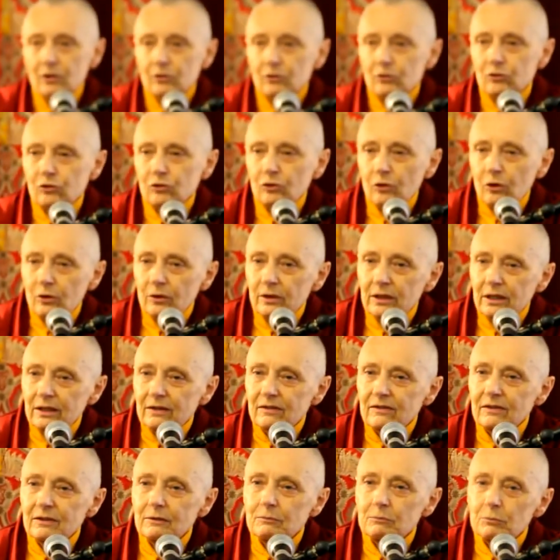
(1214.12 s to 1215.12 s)
So
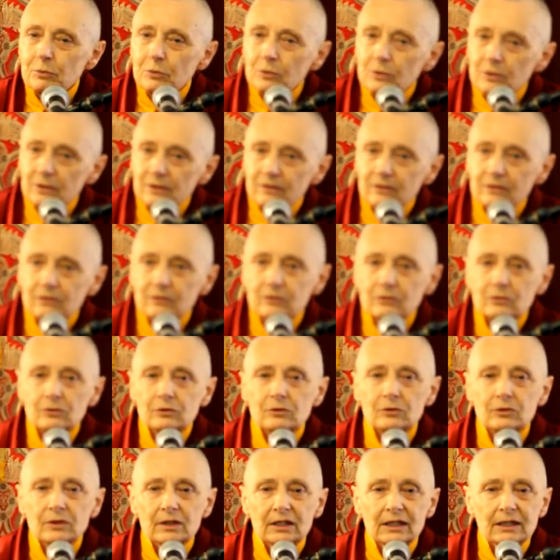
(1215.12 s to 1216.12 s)
it's important
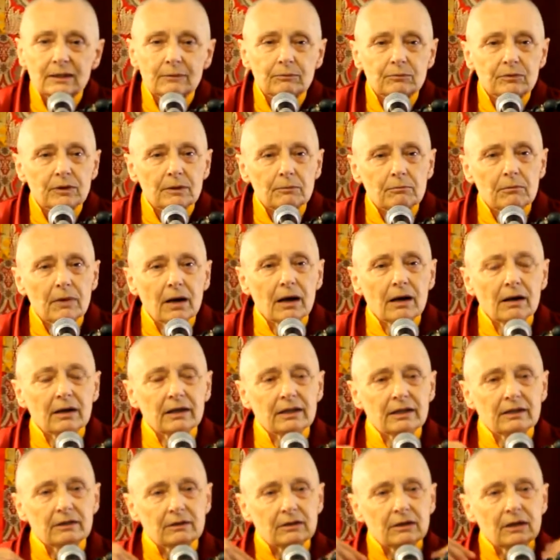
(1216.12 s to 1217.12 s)
to keep the
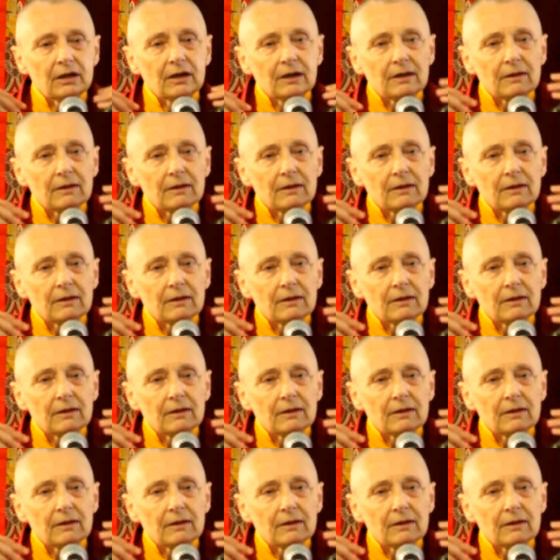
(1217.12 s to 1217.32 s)
mind,